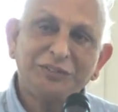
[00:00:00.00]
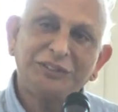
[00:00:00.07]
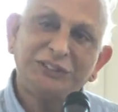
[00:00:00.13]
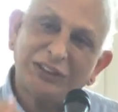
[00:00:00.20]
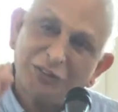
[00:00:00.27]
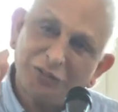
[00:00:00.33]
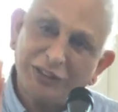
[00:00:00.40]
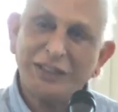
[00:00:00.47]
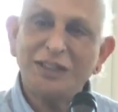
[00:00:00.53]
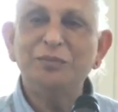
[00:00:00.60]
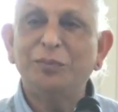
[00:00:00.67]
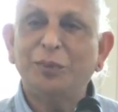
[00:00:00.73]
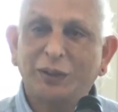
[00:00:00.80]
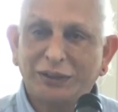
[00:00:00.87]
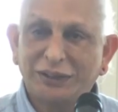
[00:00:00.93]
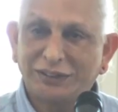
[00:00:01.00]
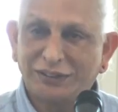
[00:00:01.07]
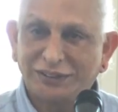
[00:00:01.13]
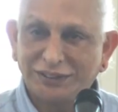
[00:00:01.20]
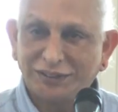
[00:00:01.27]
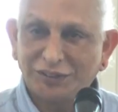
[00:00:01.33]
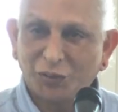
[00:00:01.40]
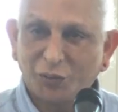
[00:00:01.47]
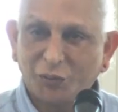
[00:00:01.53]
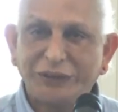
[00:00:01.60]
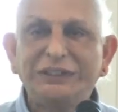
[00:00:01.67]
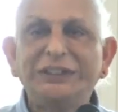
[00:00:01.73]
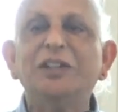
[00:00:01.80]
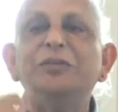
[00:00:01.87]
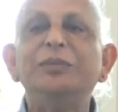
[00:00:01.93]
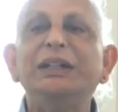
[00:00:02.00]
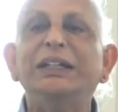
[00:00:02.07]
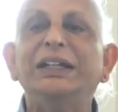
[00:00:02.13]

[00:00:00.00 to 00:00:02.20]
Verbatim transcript: which are very important, which have been